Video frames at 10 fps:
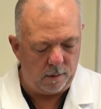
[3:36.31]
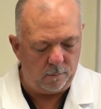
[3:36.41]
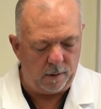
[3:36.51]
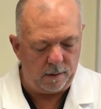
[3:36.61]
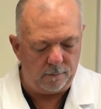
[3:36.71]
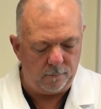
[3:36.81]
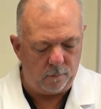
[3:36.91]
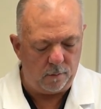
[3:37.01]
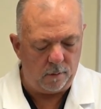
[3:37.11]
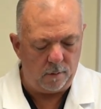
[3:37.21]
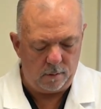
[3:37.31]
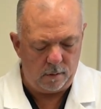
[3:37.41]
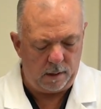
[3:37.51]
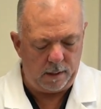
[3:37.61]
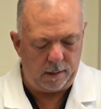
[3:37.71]
and ready for
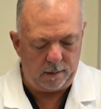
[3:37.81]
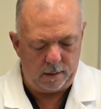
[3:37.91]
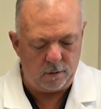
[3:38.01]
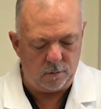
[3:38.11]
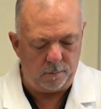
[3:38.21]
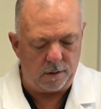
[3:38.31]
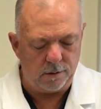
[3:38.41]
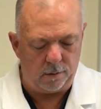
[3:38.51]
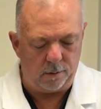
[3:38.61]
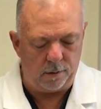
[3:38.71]
an intramuscular